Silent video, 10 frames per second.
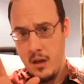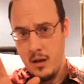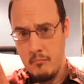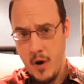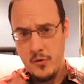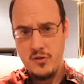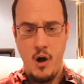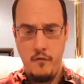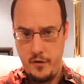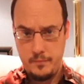Most
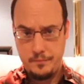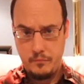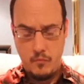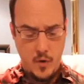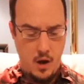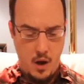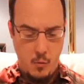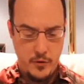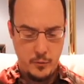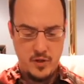often,
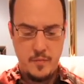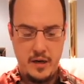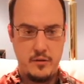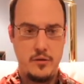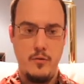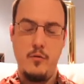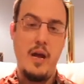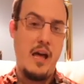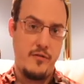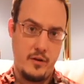with respect to
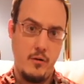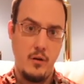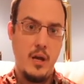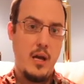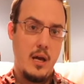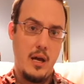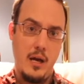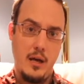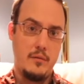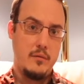ethical
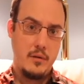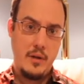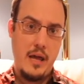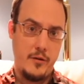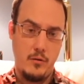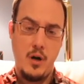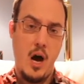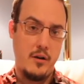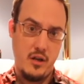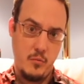
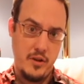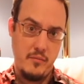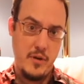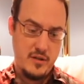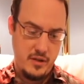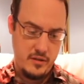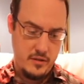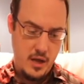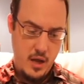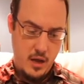conduct within
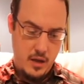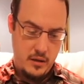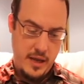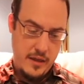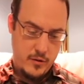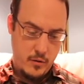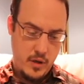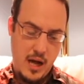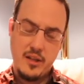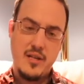businesses, the ethical
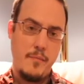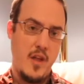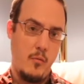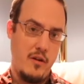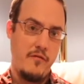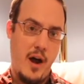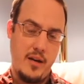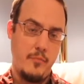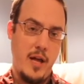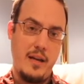concept that we
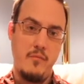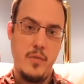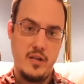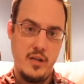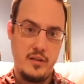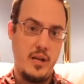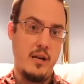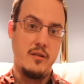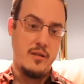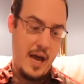find applied to business
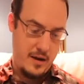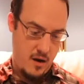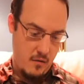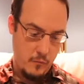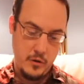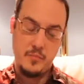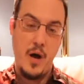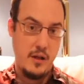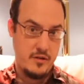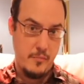is that of
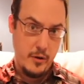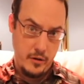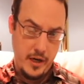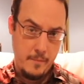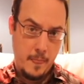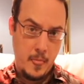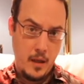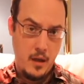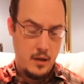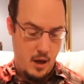responsibility.
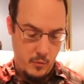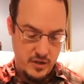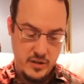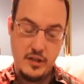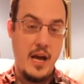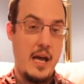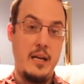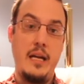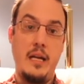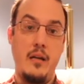Now we see
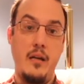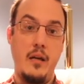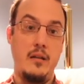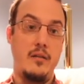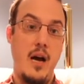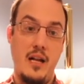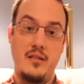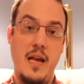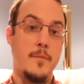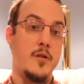that in
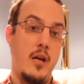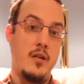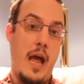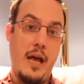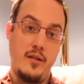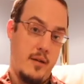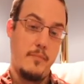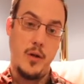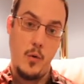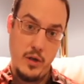concepts such as
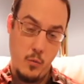employee